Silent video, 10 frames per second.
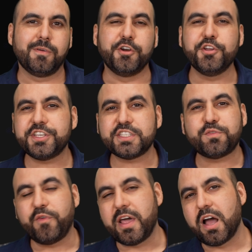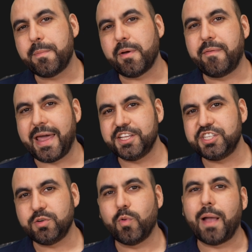Are you just fed up of
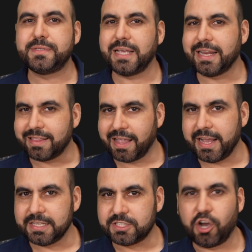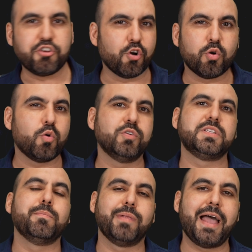managing website clients on your own
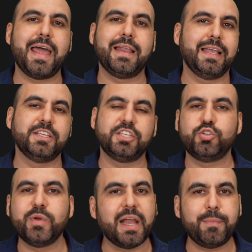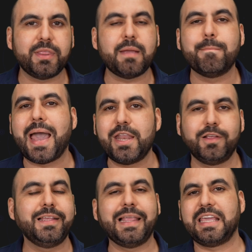hosting plan and just doing everything
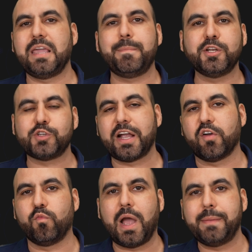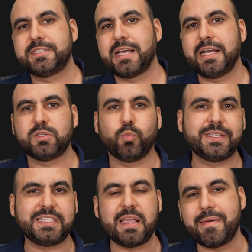manually, like keeping track of websites, what
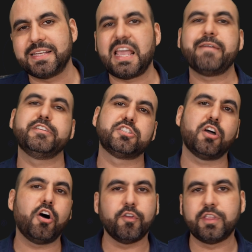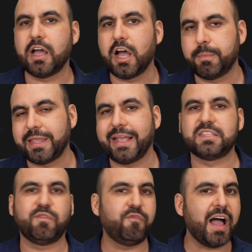C M S they have installed,
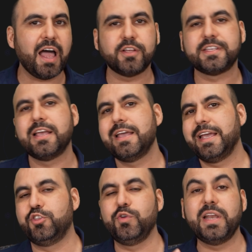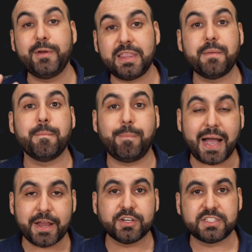updates, files, and doing everything
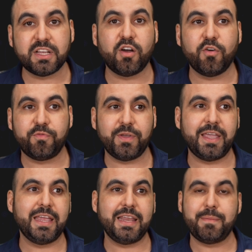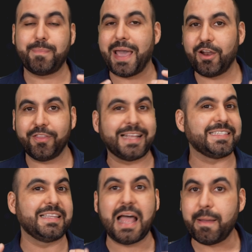by yourself in a panel
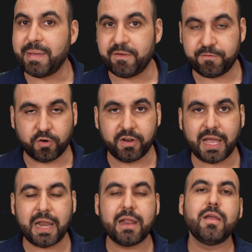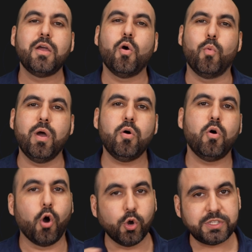that's not meant for that? Well,
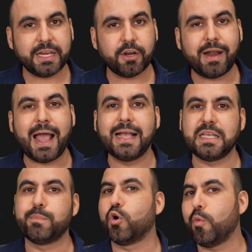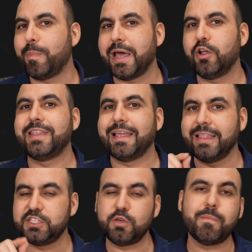Hostinger has a Pro Panel that
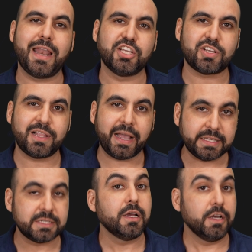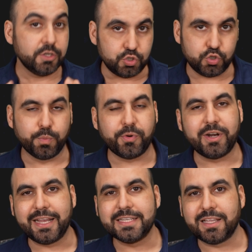lets you manage clients super
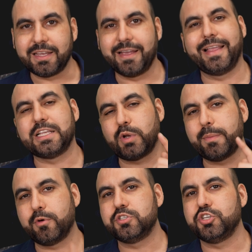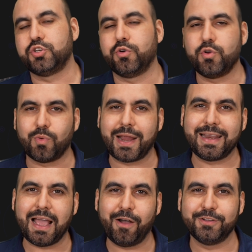easily, and that's what I'm going to show you right
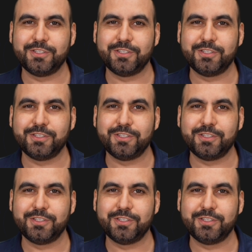now.